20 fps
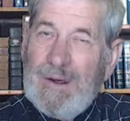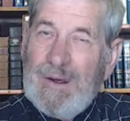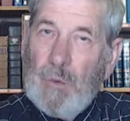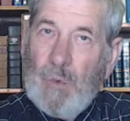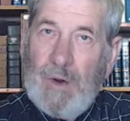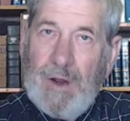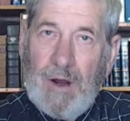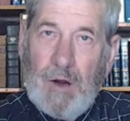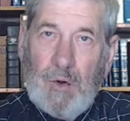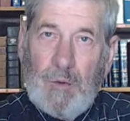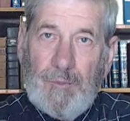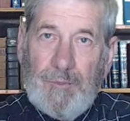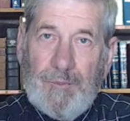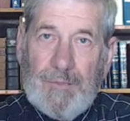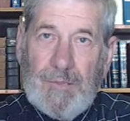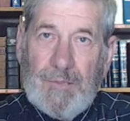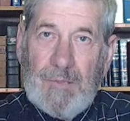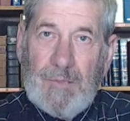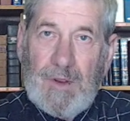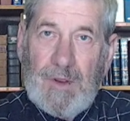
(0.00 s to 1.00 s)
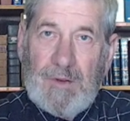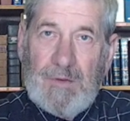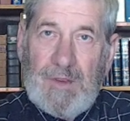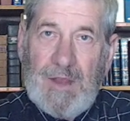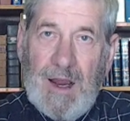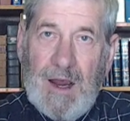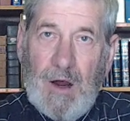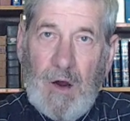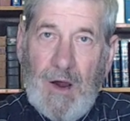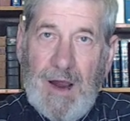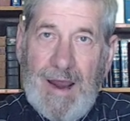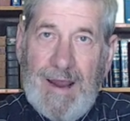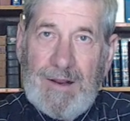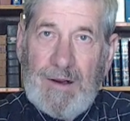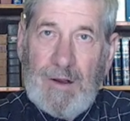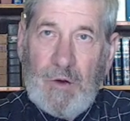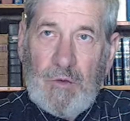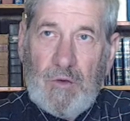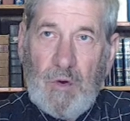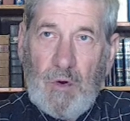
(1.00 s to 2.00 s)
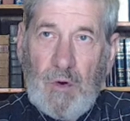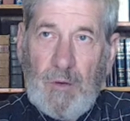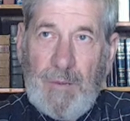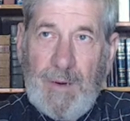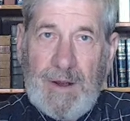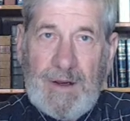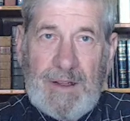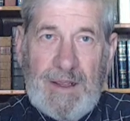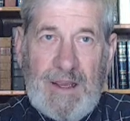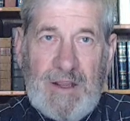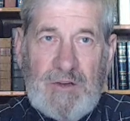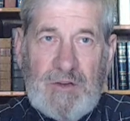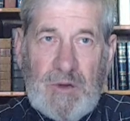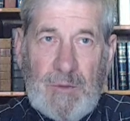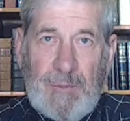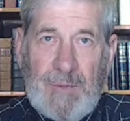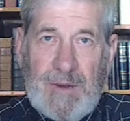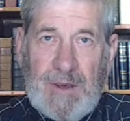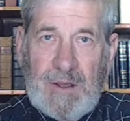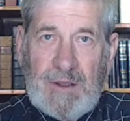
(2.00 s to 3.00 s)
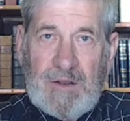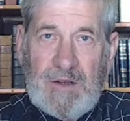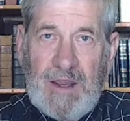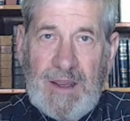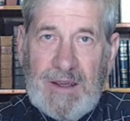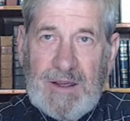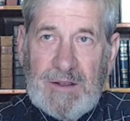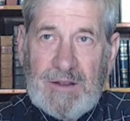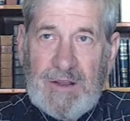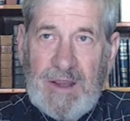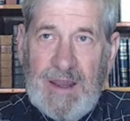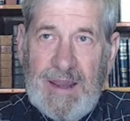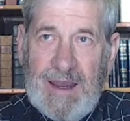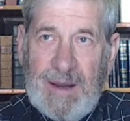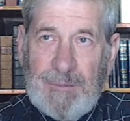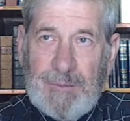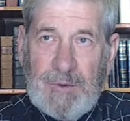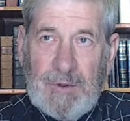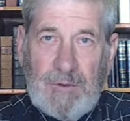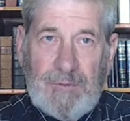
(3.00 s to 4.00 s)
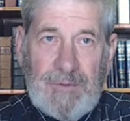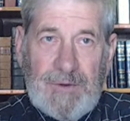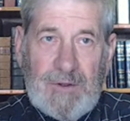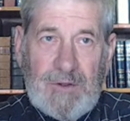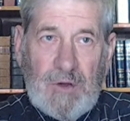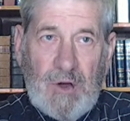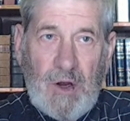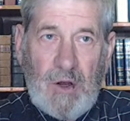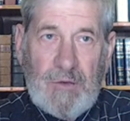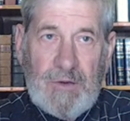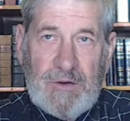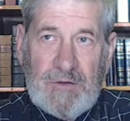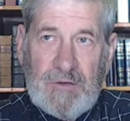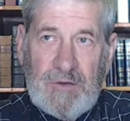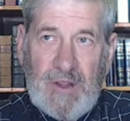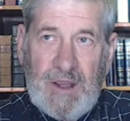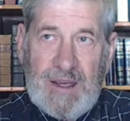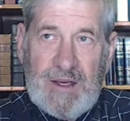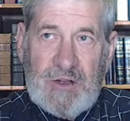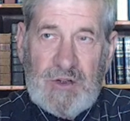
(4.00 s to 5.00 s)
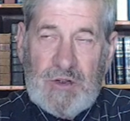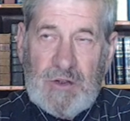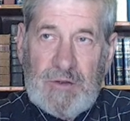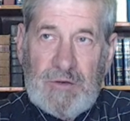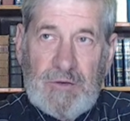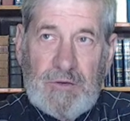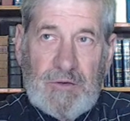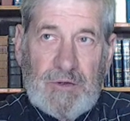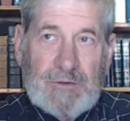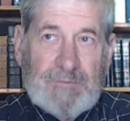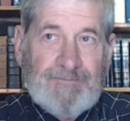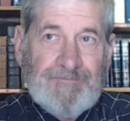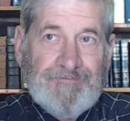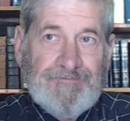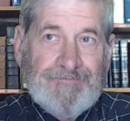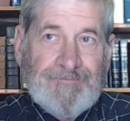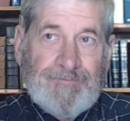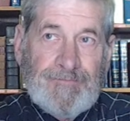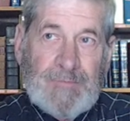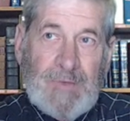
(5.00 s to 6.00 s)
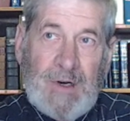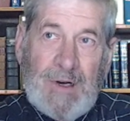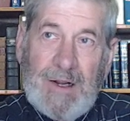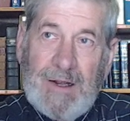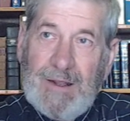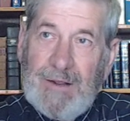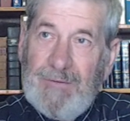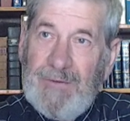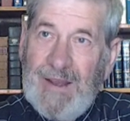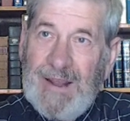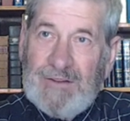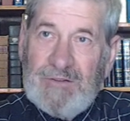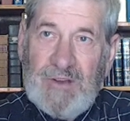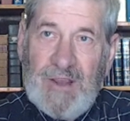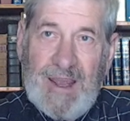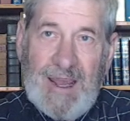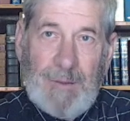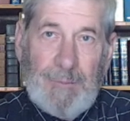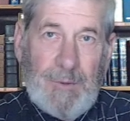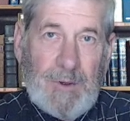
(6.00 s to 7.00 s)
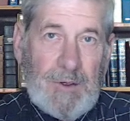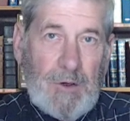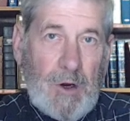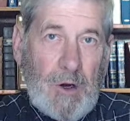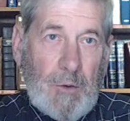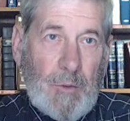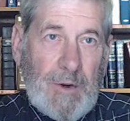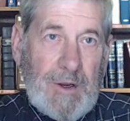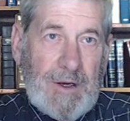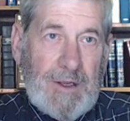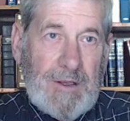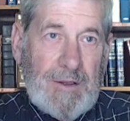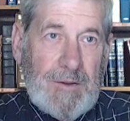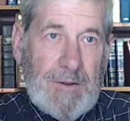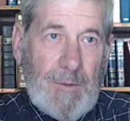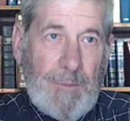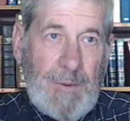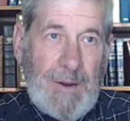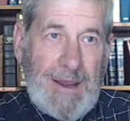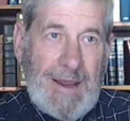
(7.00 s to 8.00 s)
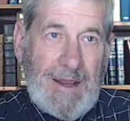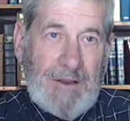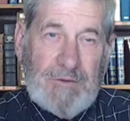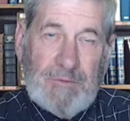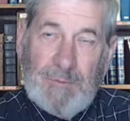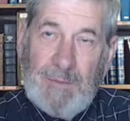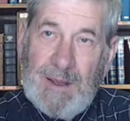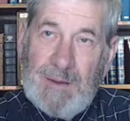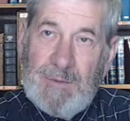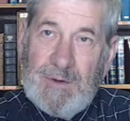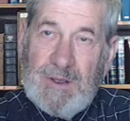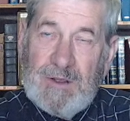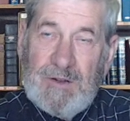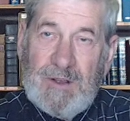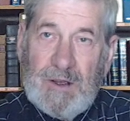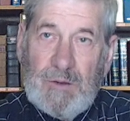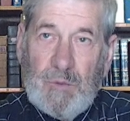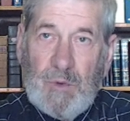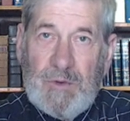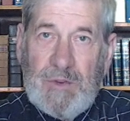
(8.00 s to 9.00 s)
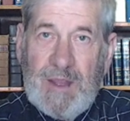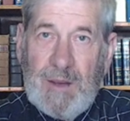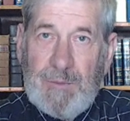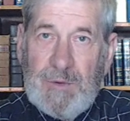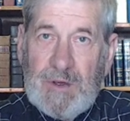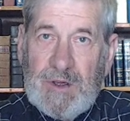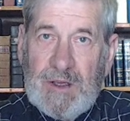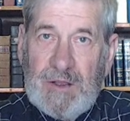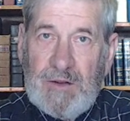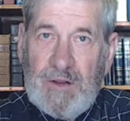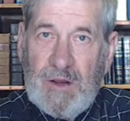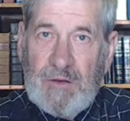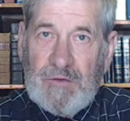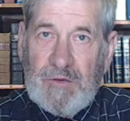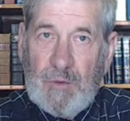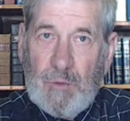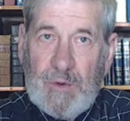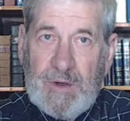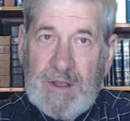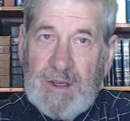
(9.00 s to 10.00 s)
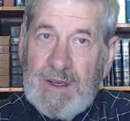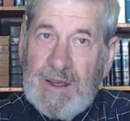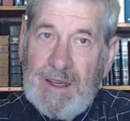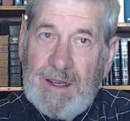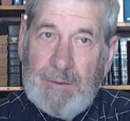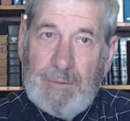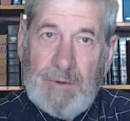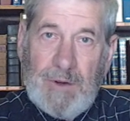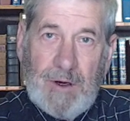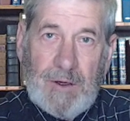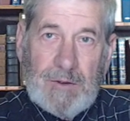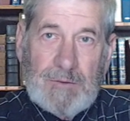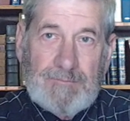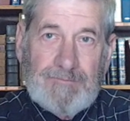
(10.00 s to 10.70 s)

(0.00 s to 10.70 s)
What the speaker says: Well, now, I don't know about Egypt being taken captive into all these nations, if that's happened already in the past. Maybe it did with Nebuchadnezzar when he came there.